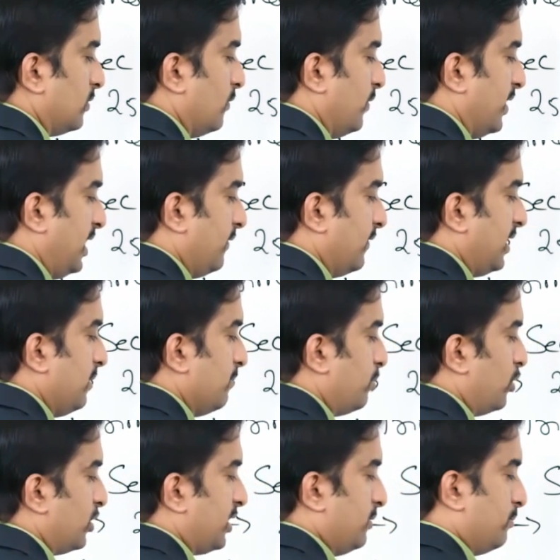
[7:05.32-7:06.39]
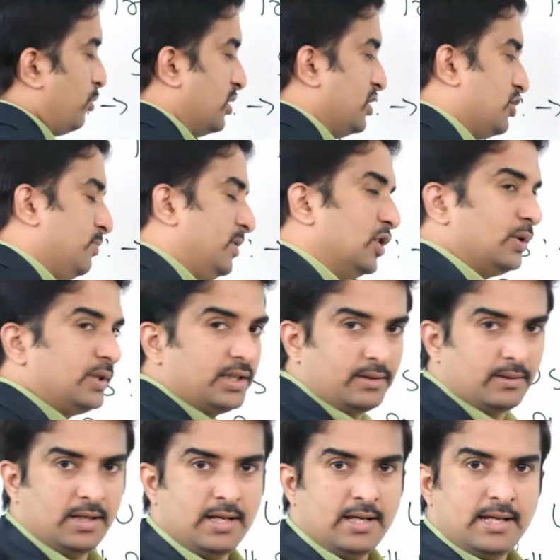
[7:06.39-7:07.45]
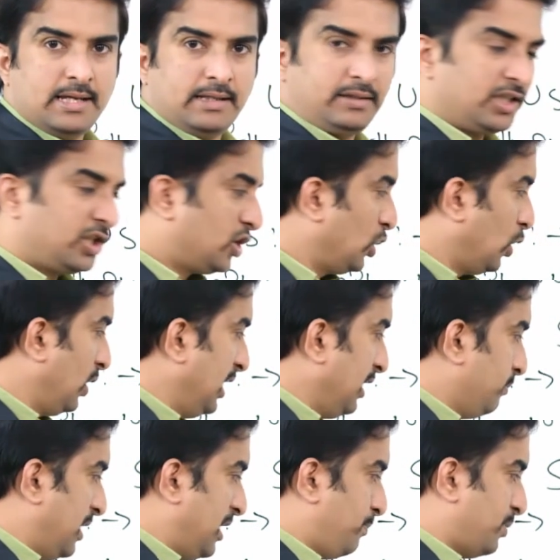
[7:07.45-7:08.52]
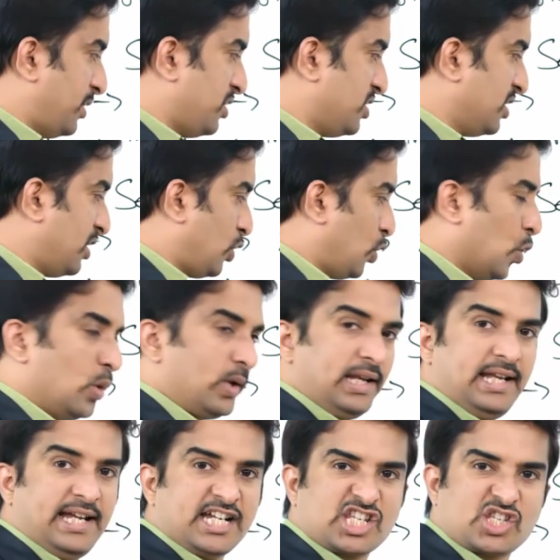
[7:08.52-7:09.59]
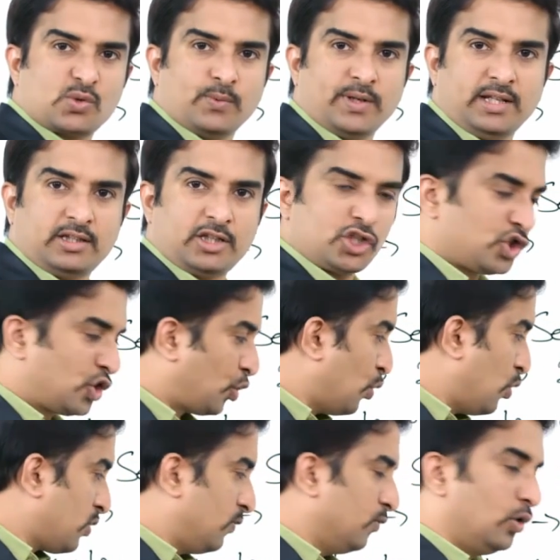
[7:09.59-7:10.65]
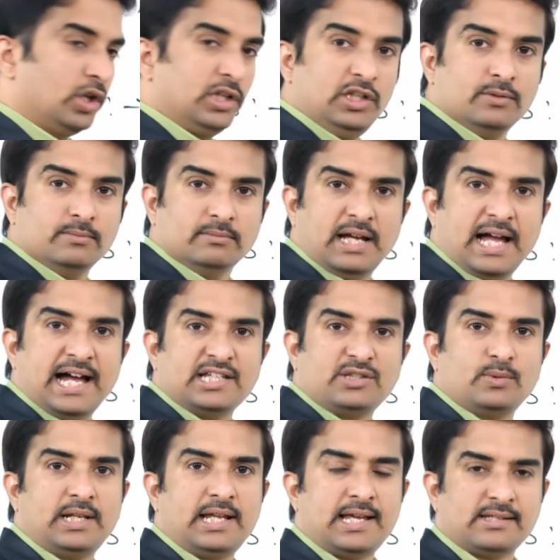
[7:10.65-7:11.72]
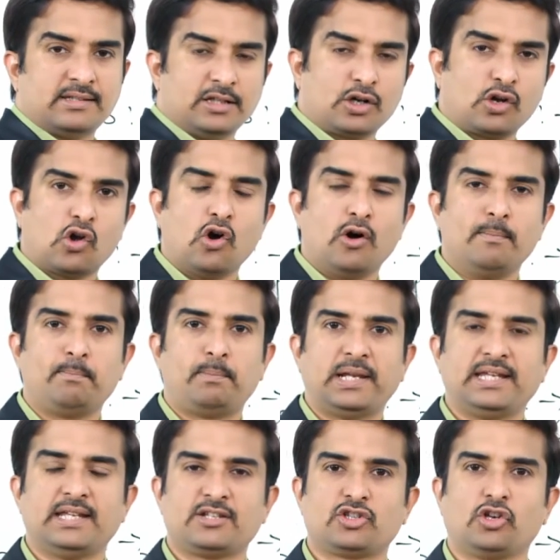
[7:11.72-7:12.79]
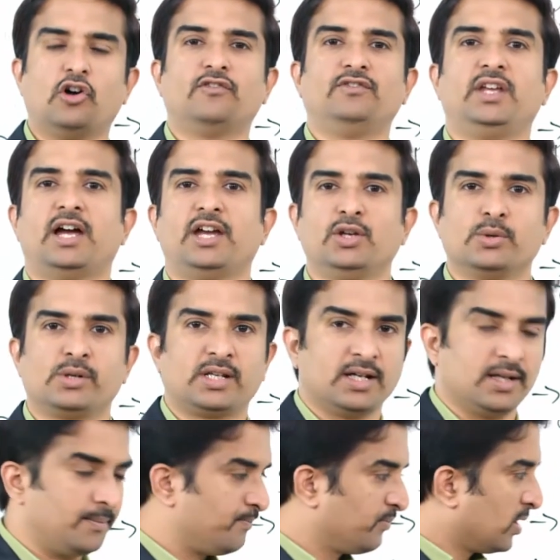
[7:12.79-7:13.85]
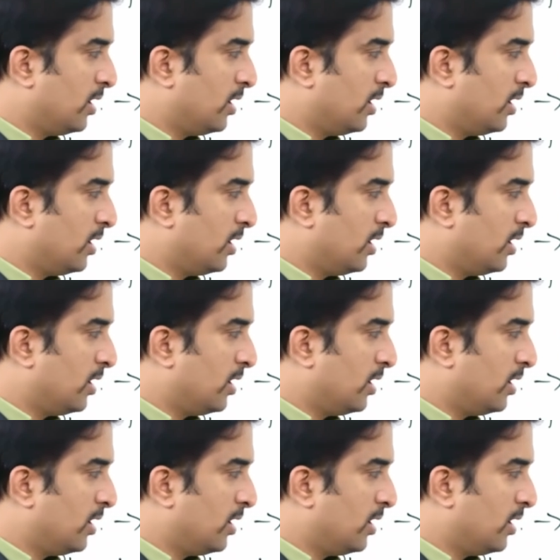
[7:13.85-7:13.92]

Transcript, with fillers: Very, very important point to be noted. Systolic blood pressure correlates with stroke volume as well as the compliance of the aorta.